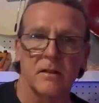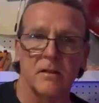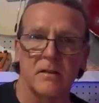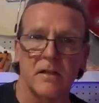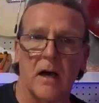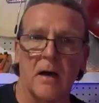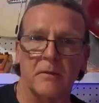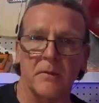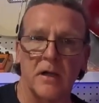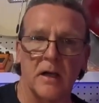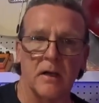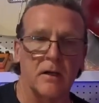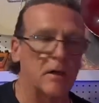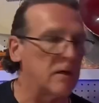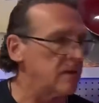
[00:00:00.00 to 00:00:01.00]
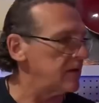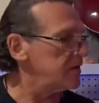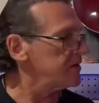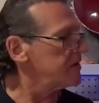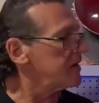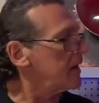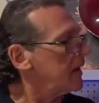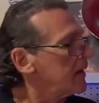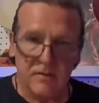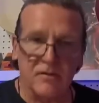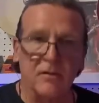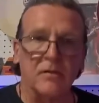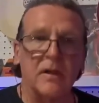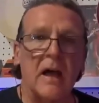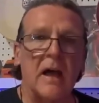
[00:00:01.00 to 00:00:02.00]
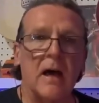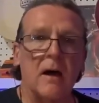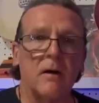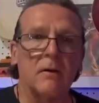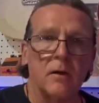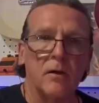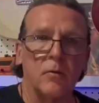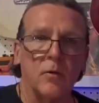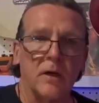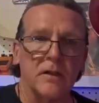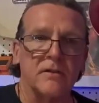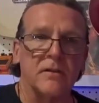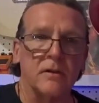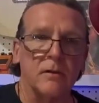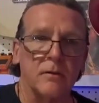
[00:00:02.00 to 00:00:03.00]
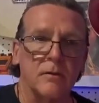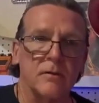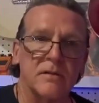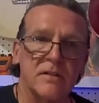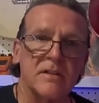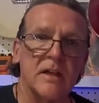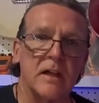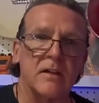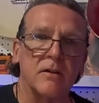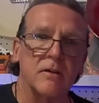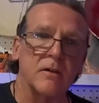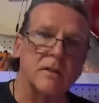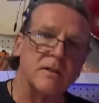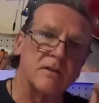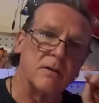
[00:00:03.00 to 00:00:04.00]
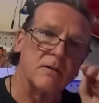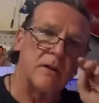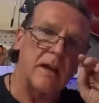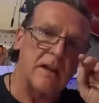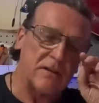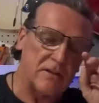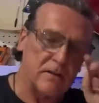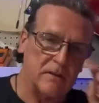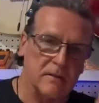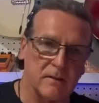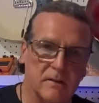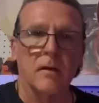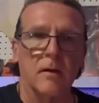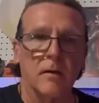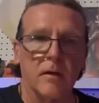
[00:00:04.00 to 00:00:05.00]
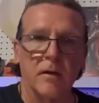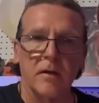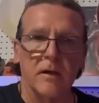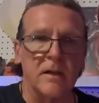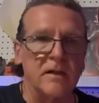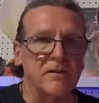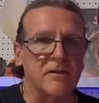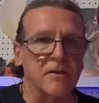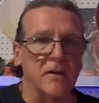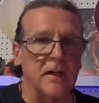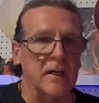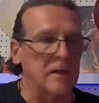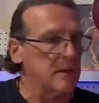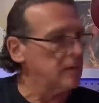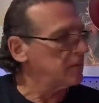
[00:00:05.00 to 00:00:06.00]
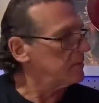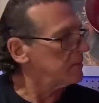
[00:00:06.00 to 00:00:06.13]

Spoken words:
top nut on this thing. So now you want to set your intonation. Go to your E string,